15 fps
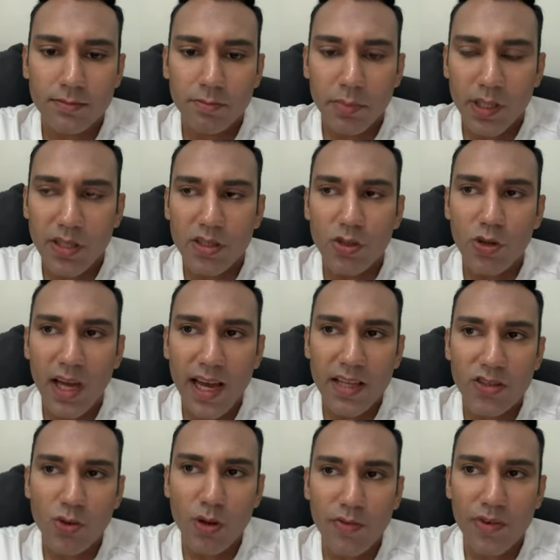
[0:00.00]
because you'd had
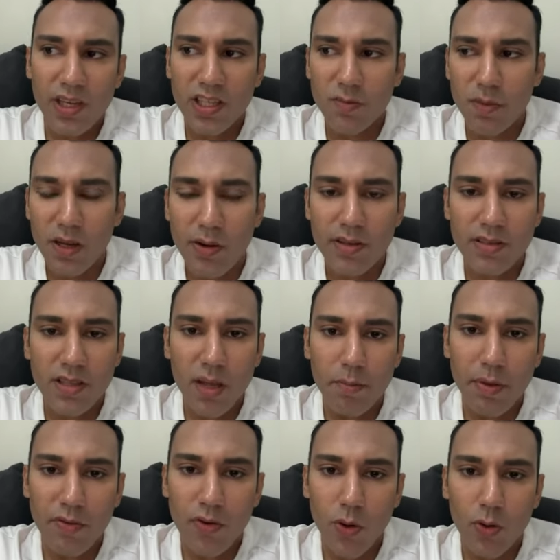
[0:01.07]
to have experienced it
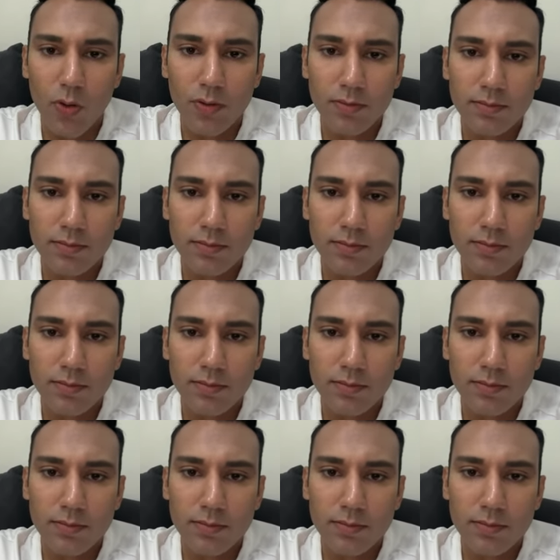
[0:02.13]
before.